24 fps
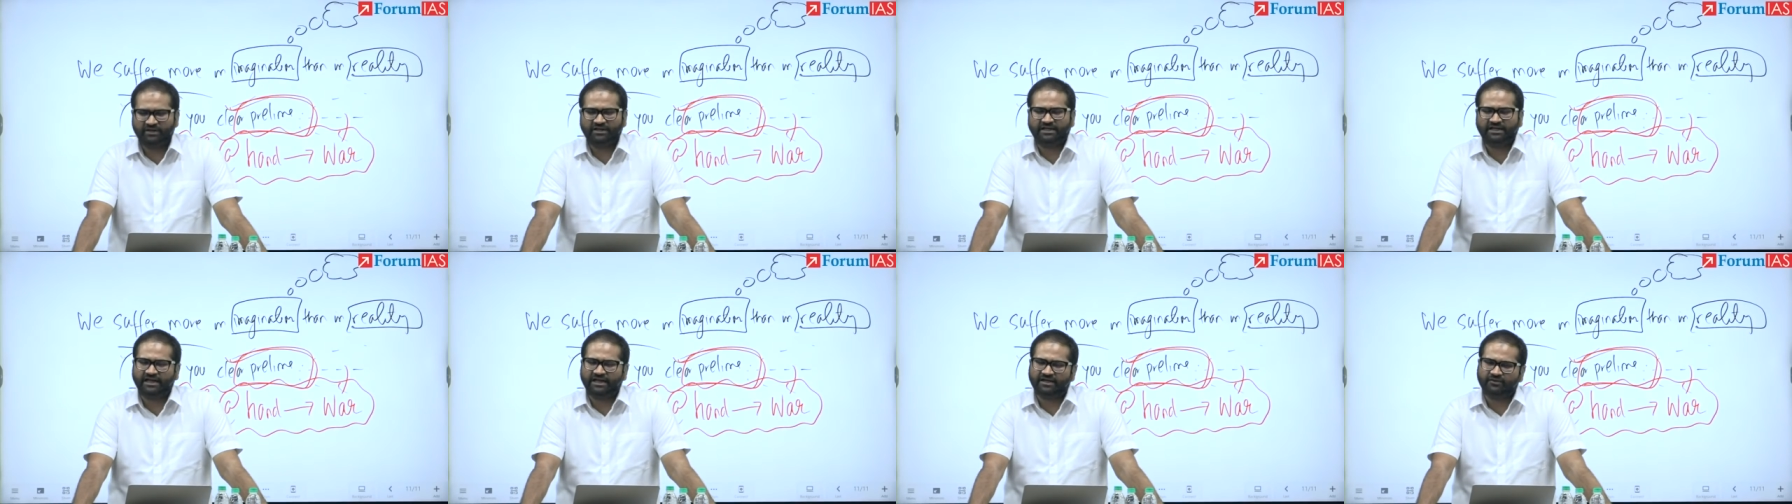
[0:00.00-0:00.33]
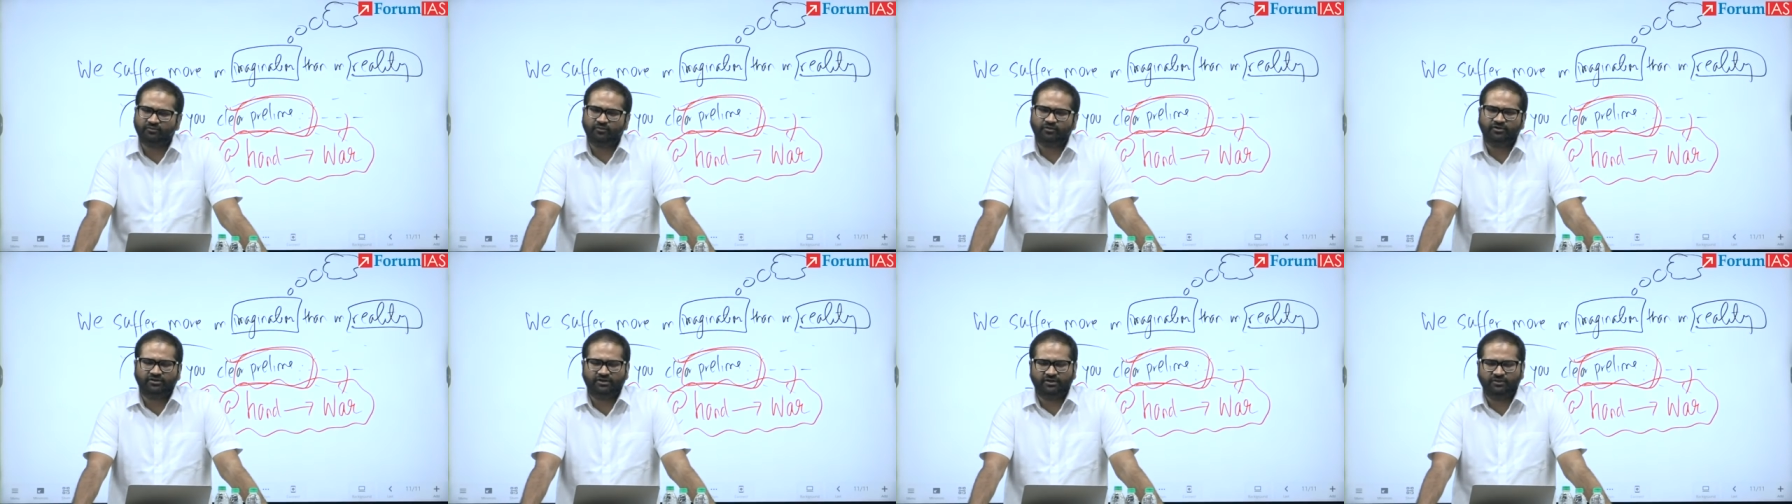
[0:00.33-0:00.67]
get
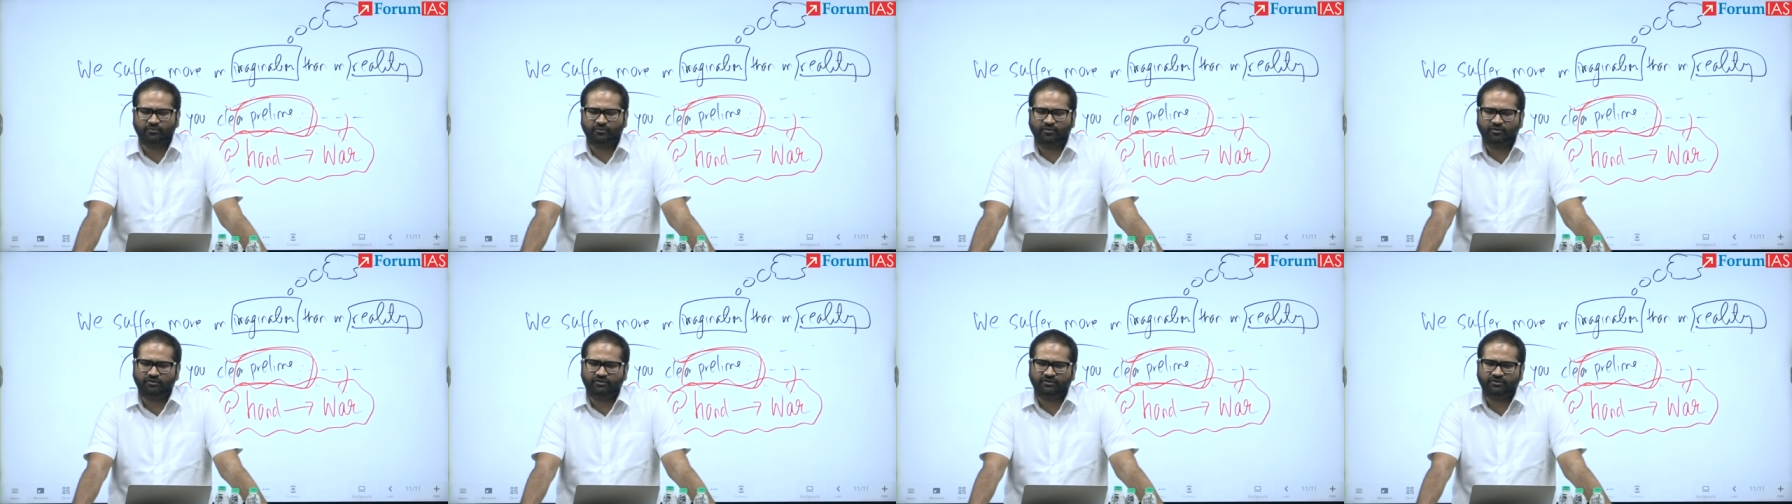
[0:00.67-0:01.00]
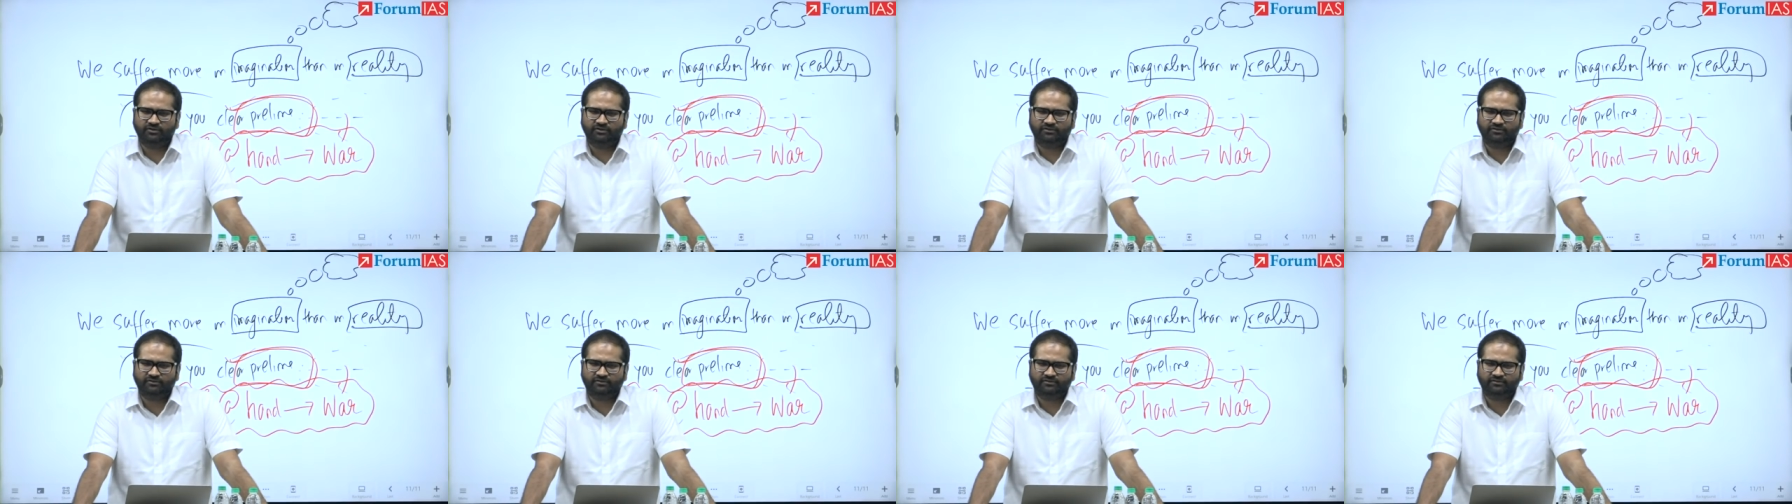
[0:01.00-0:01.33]
what they want,
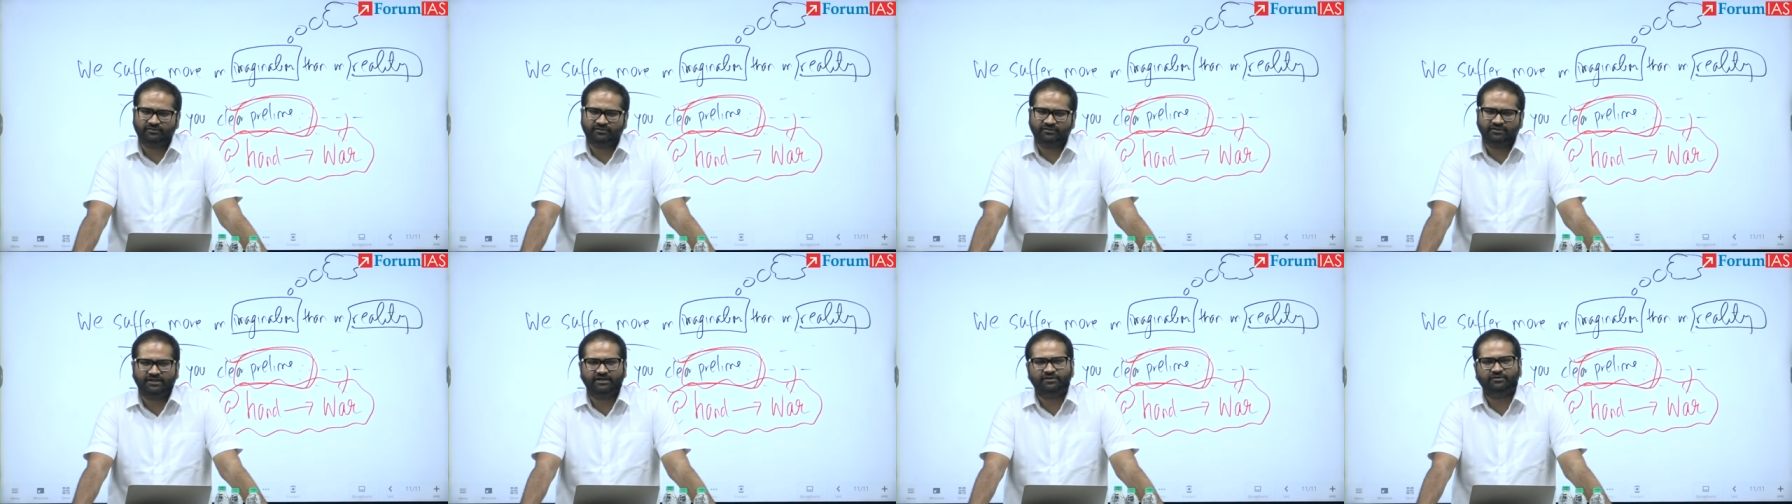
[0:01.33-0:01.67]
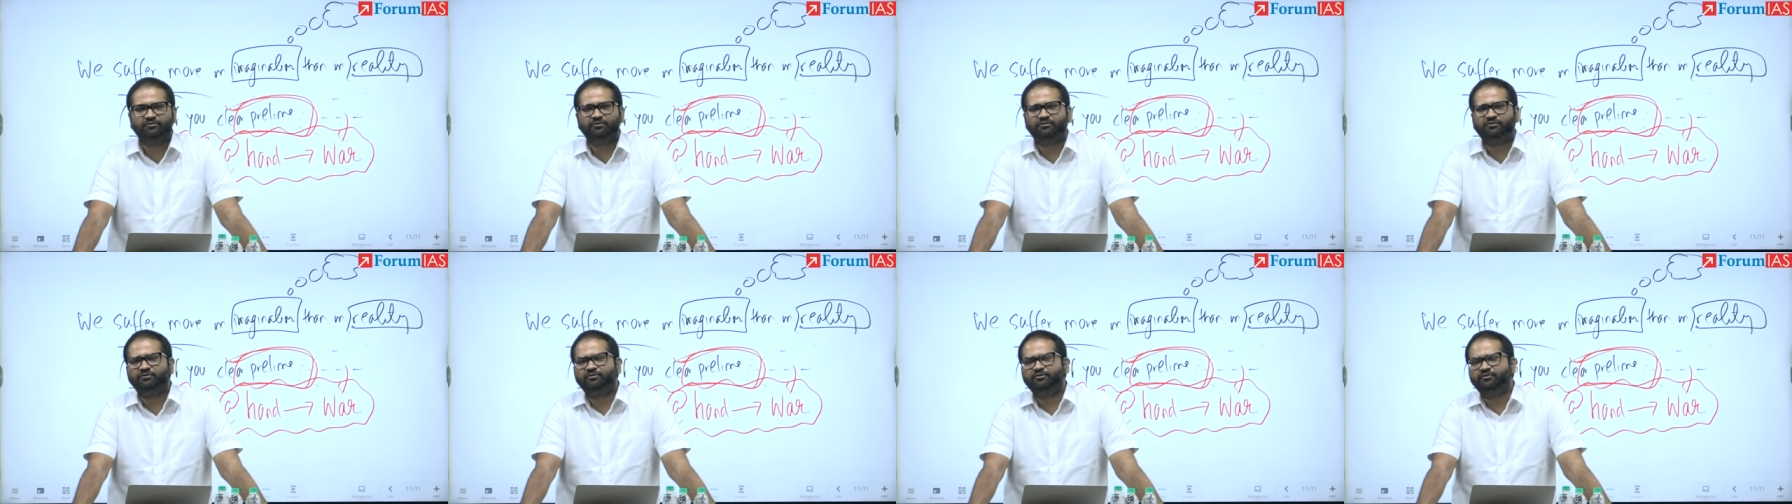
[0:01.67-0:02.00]
they
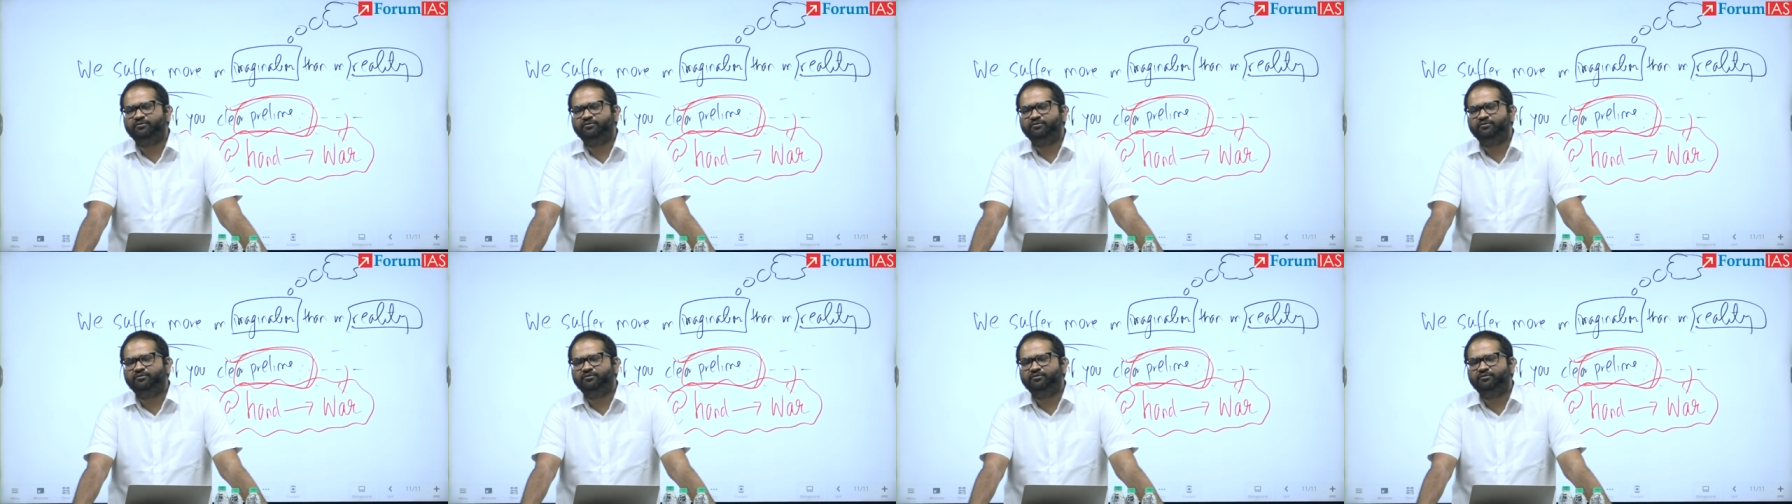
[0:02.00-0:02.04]
don't